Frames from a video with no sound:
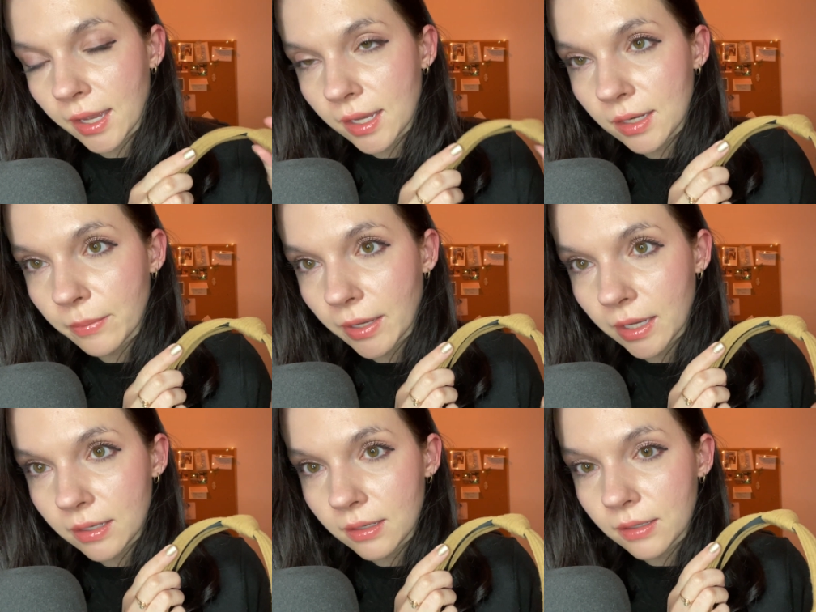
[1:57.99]

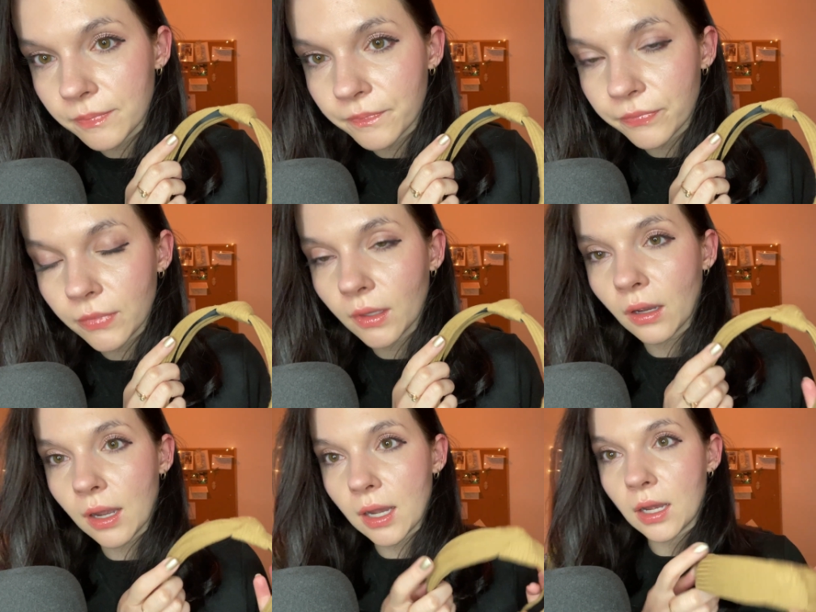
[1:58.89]
headband
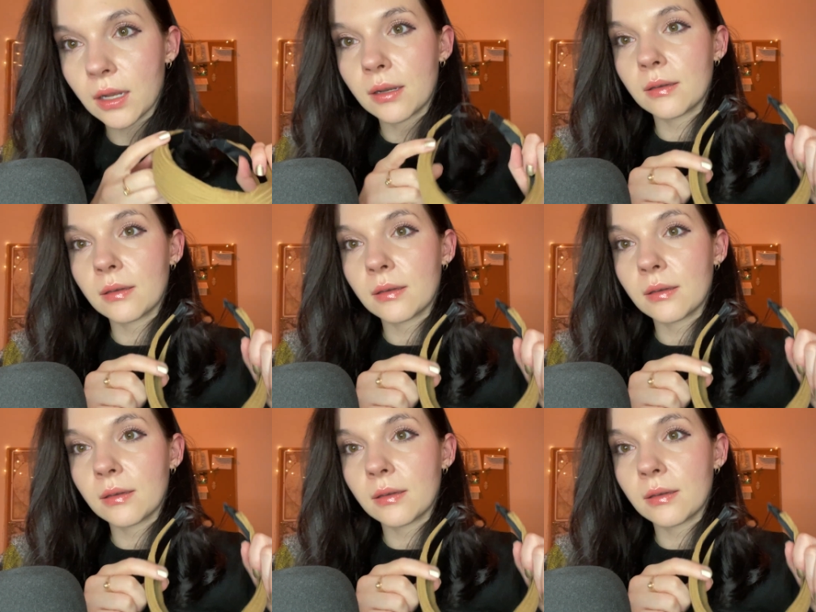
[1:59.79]
on,